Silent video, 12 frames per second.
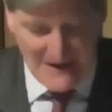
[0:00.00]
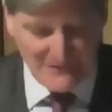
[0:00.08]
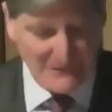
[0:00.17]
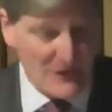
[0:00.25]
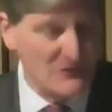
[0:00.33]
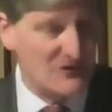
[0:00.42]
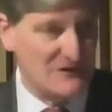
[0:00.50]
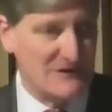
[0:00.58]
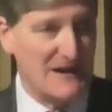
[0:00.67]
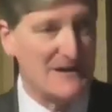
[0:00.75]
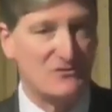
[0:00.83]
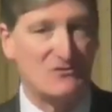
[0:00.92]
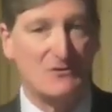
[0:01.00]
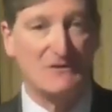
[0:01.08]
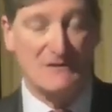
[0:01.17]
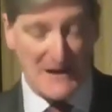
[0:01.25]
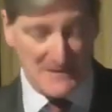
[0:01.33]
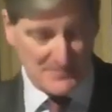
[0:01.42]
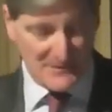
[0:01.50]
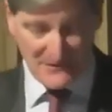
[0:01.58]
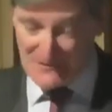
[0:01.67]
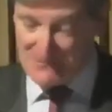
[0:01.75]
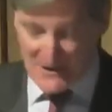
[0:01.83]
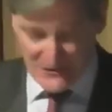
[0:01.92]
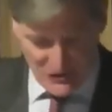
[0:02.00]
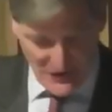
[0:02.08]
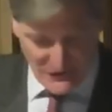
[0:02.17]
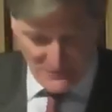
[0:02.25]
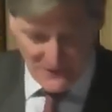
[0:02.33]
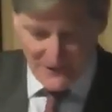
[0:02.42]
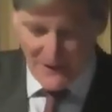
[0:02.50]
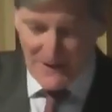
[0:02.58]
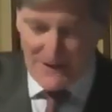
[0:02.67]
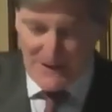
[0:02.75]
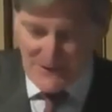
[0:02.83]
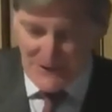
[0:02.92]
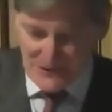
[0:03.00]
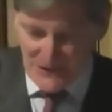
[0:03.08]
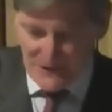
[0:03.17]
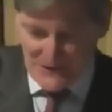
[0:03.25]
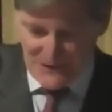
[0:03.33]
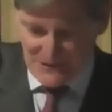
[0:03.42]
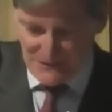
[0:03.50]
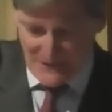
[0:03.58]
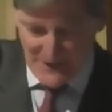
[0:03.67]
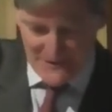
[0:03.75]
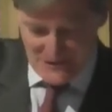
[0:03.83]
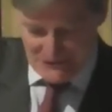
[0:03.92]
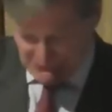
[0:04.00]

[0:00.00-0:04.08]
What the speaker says: and voted against doing that, because in my judgment, the attorney's advice is